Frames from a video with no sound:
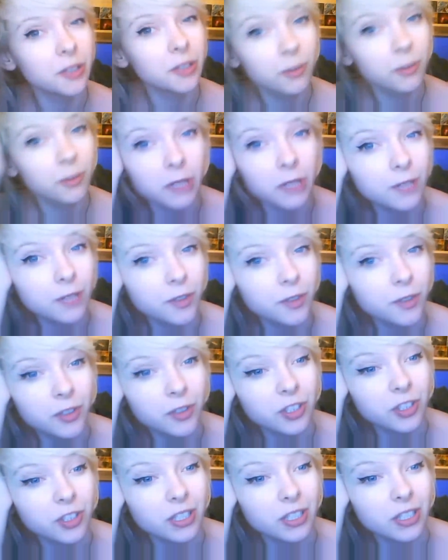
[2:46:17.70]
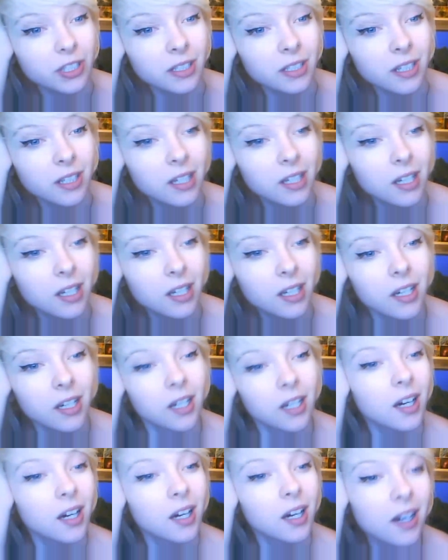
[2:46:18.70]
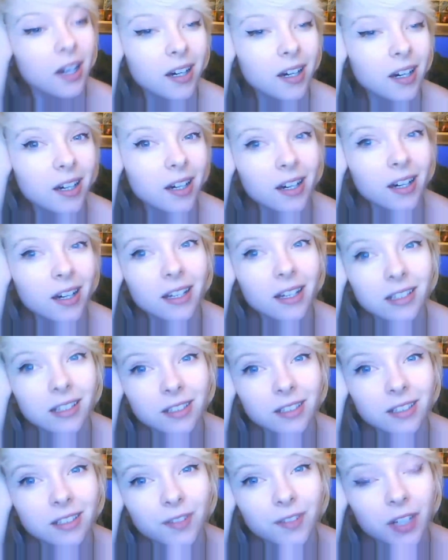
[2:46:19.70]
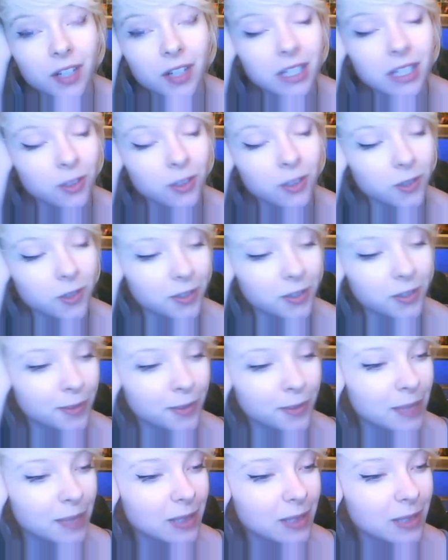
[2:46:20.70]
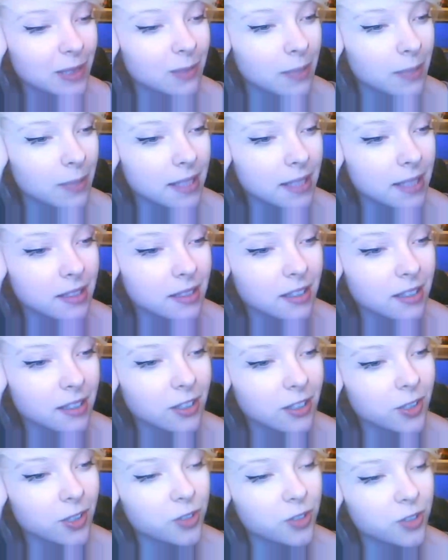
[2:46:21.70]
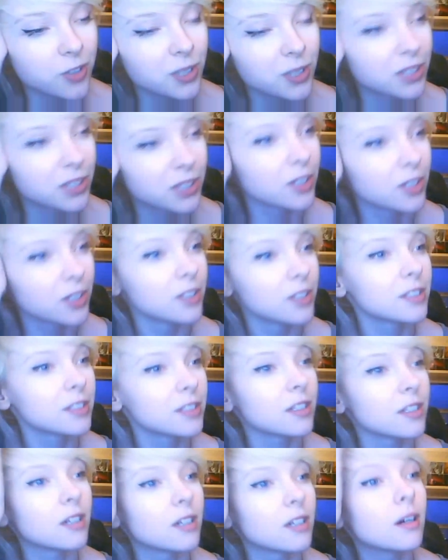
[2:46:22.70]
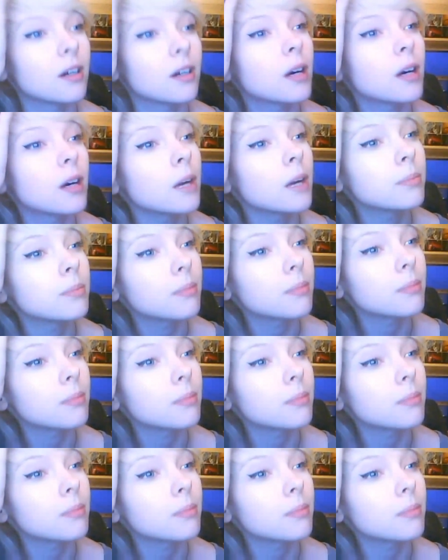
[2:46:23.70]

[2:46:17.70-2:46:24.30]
can read if you're interested. It looks fucking awesome, it looks amazing. The new screenshots. Hub.